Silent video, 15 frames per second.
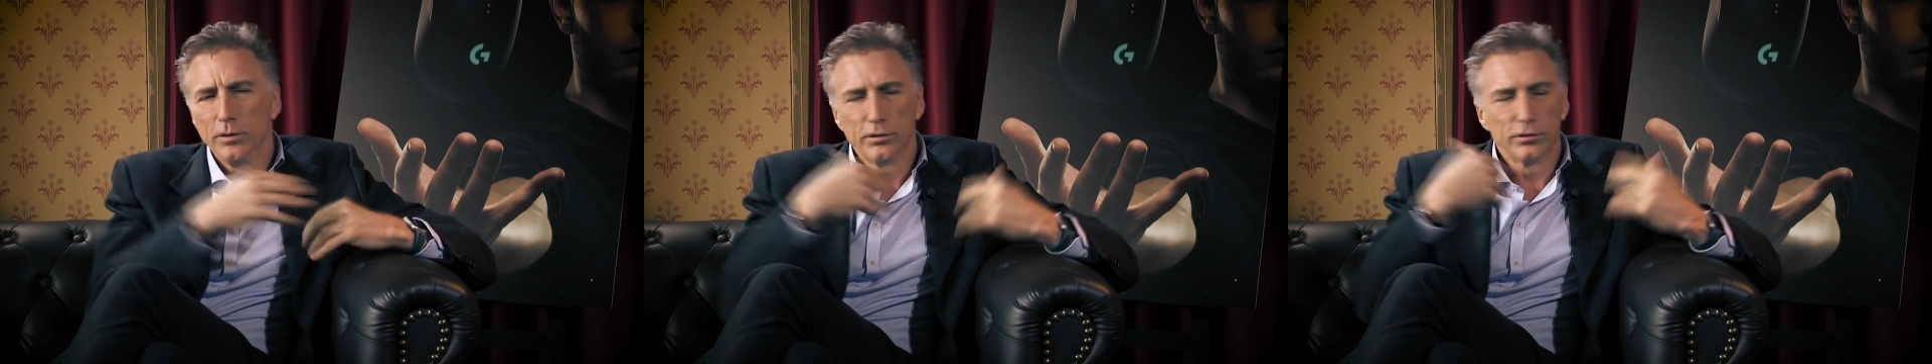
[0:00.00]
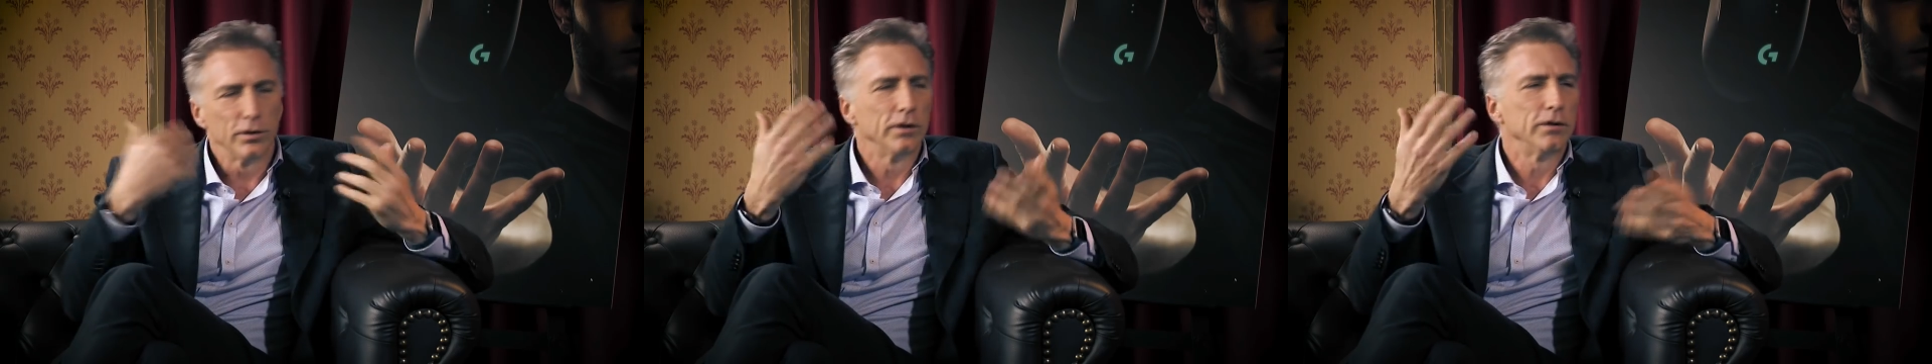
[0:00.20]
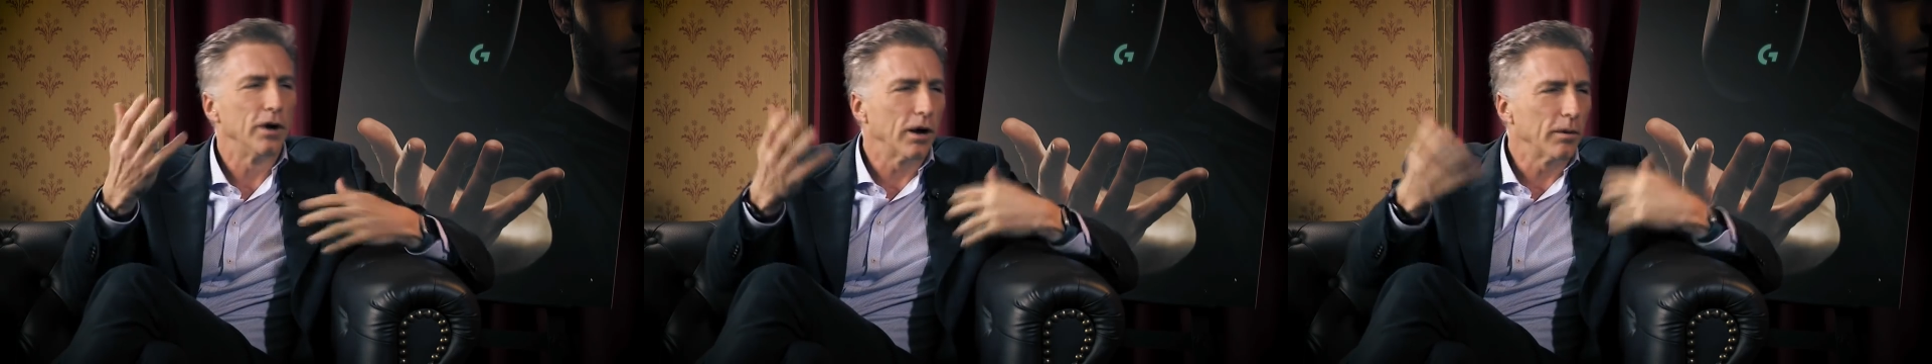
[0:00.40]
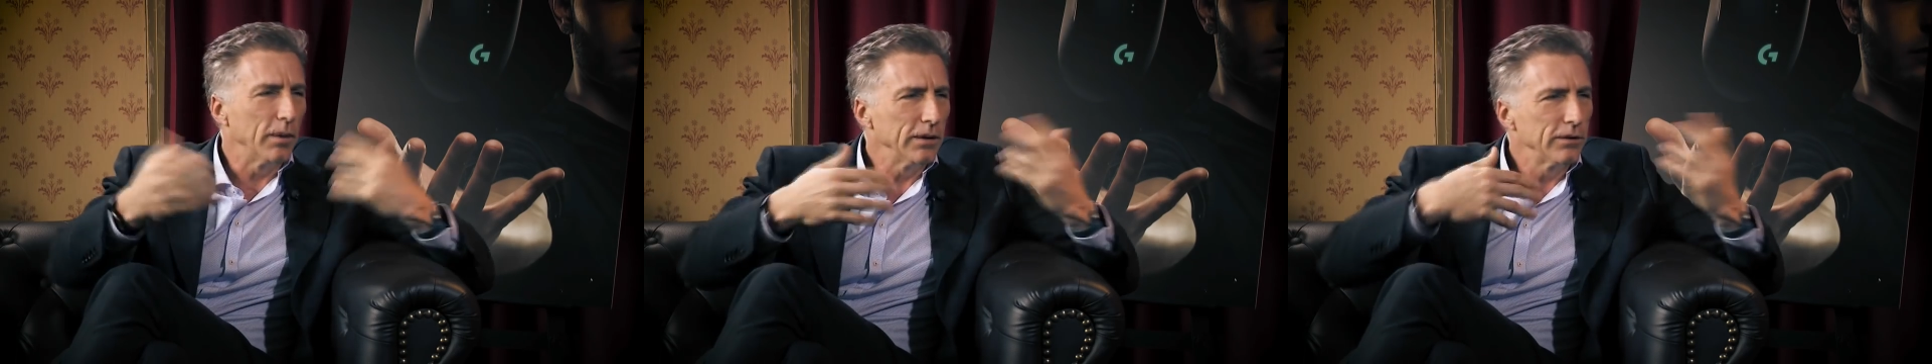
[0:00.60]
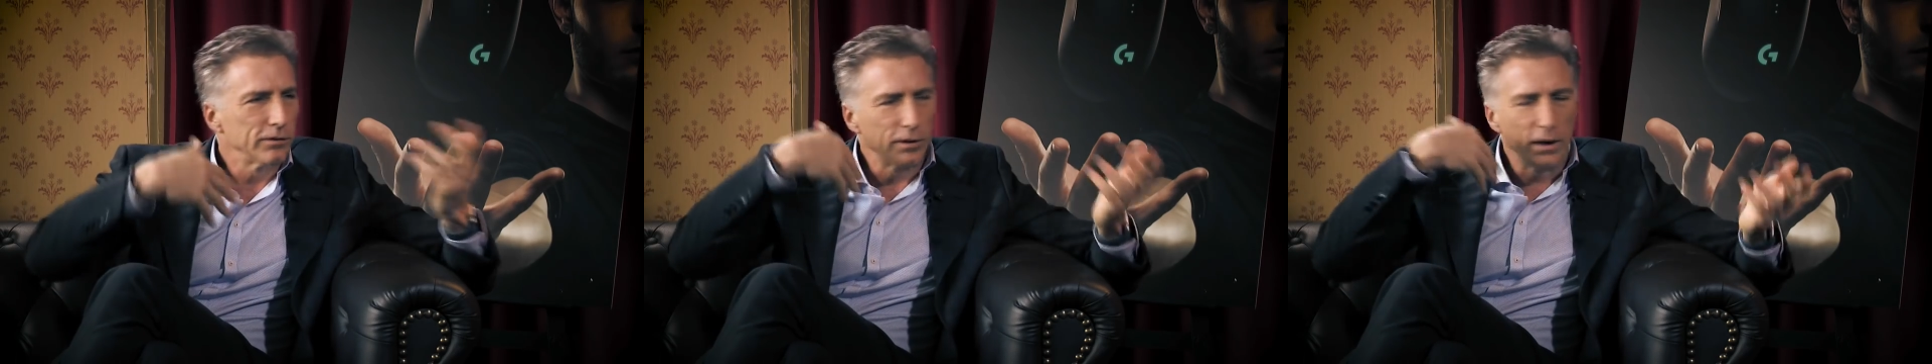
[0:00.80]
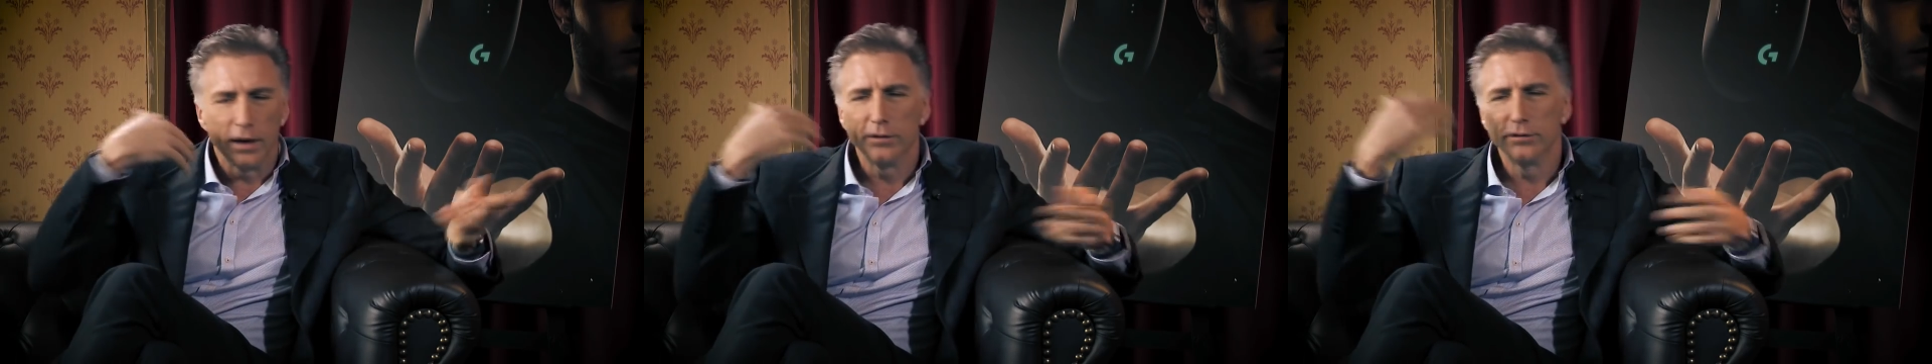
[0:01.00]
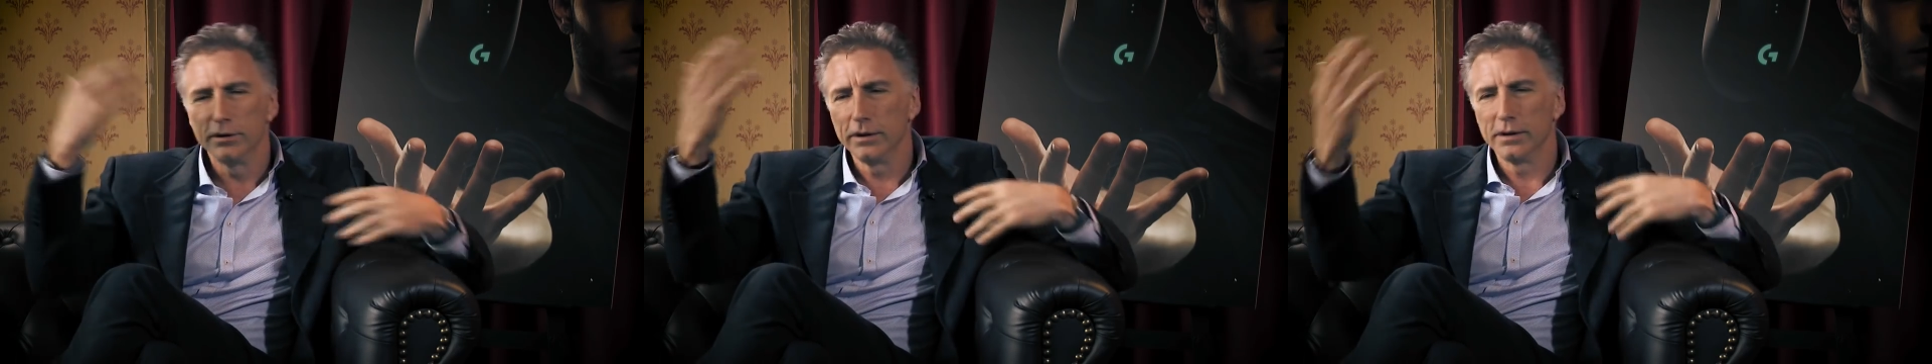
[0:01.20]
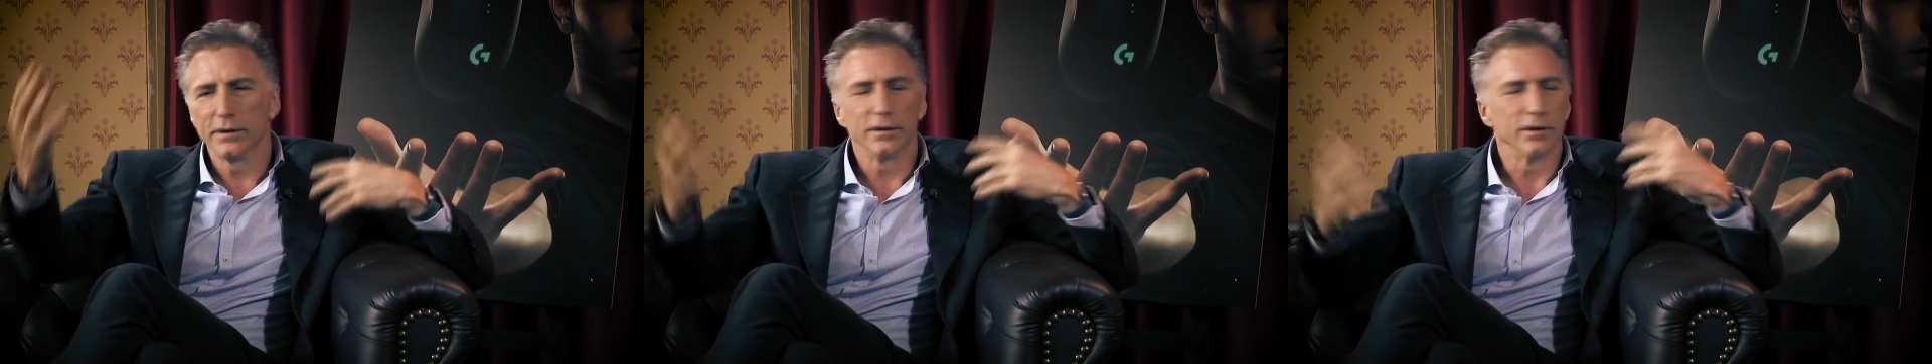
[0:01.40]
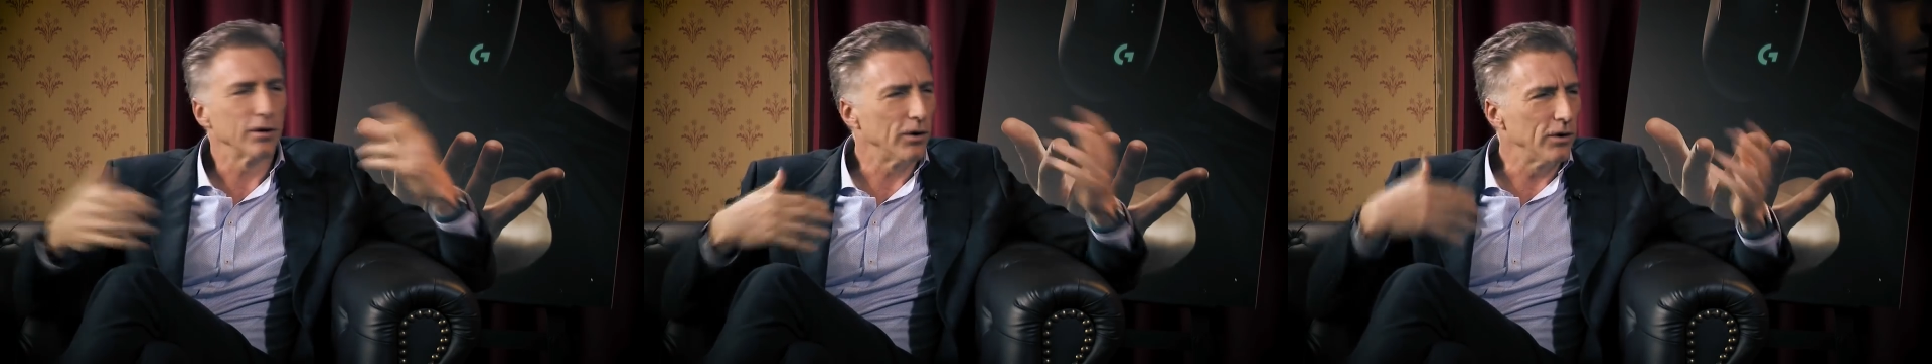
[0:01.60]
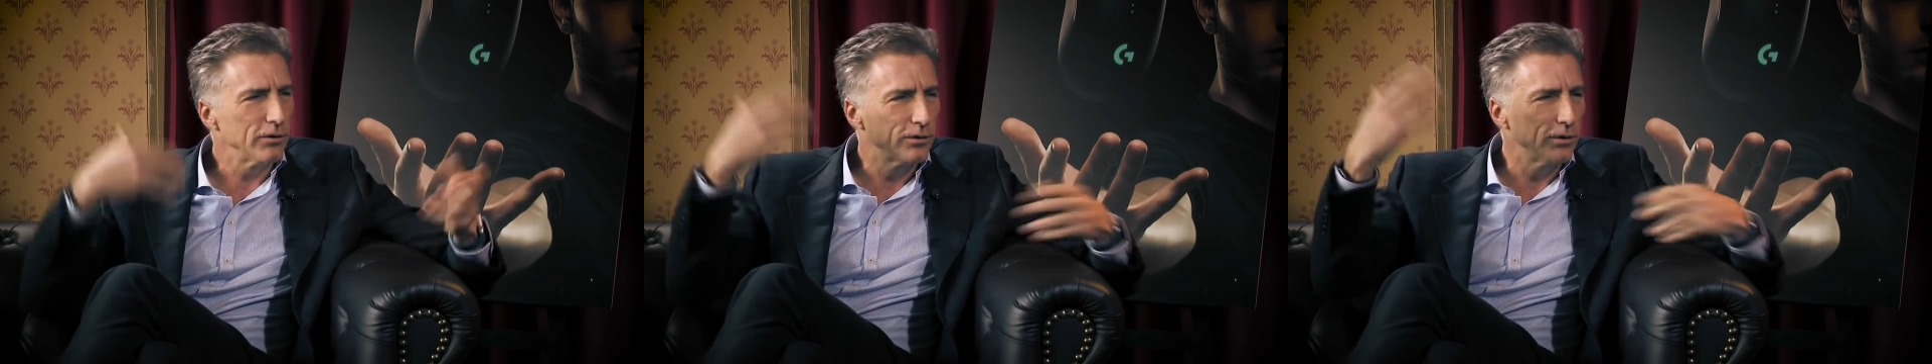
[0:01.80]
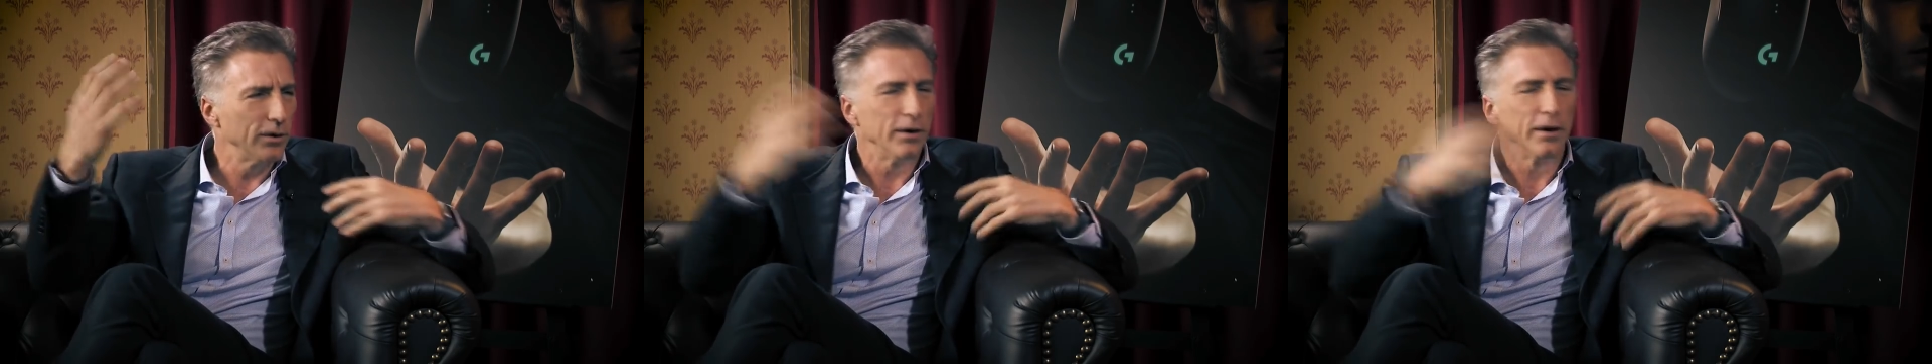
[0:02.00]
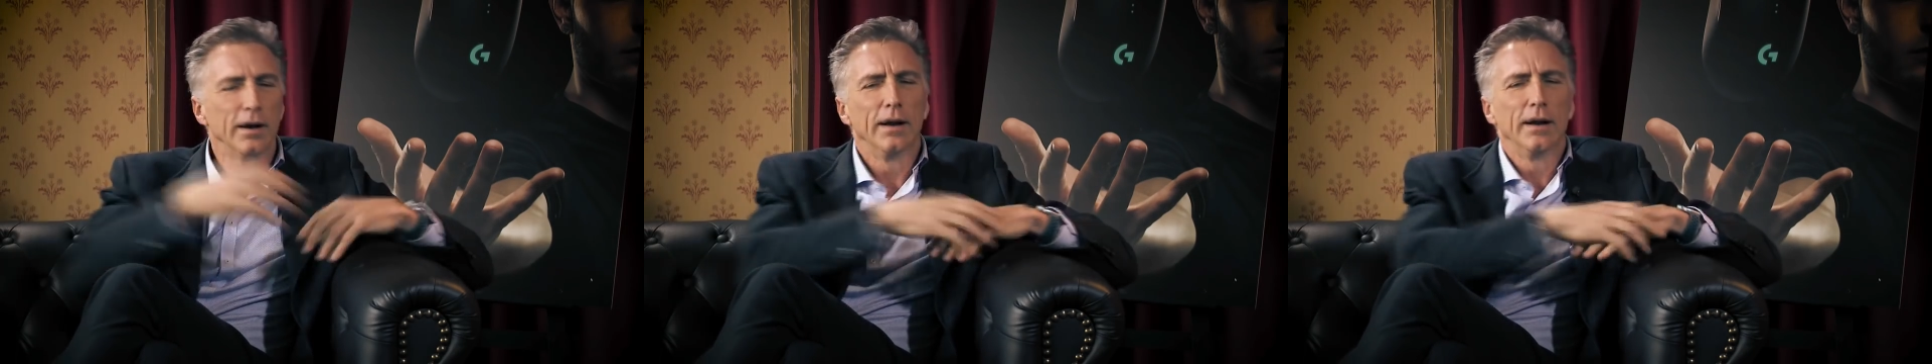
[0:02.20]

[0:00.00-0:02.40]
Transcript: usually talk about the strategy and the culture,